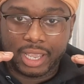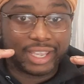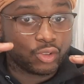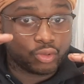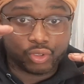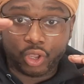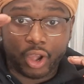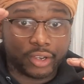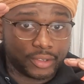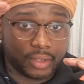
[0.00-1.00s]
You
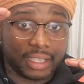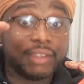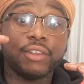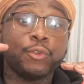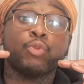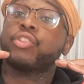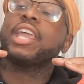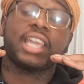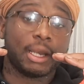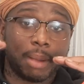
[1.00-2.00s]
start, even if you
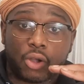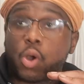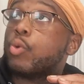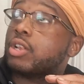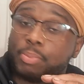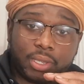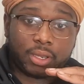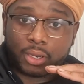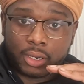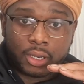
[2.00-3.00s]
thinking about going up
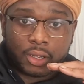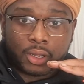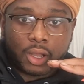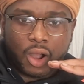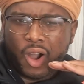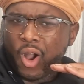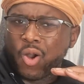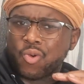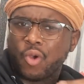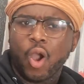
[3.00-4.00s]
here,
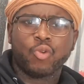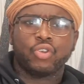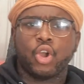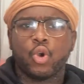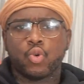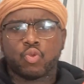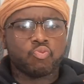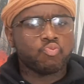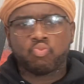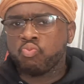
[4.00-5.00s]
oh no,
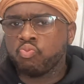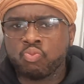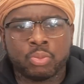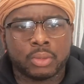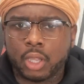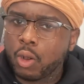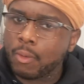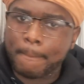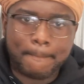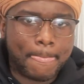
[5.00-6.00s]

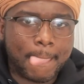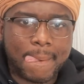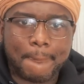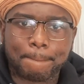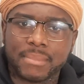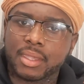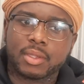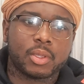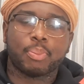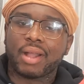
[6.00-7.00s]
nope.
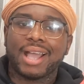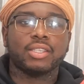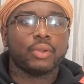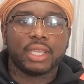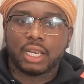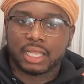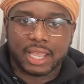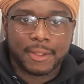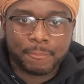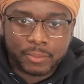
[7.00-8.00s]
The pride don't handle
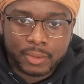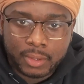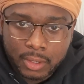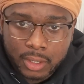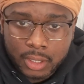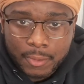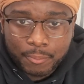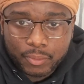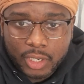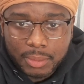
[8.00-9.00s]
that.
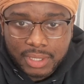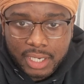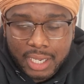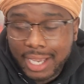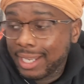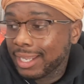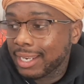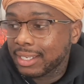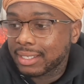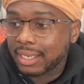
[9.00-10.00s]
You know what I'm
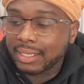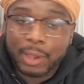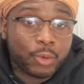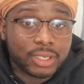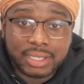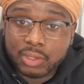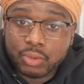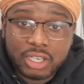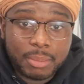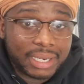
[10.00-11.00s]
saying? And they want to see you
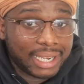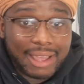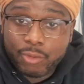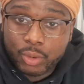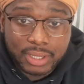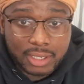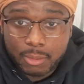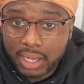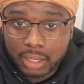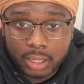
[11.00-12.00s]
good, but they never want to see you
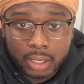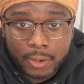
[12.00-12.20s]
better.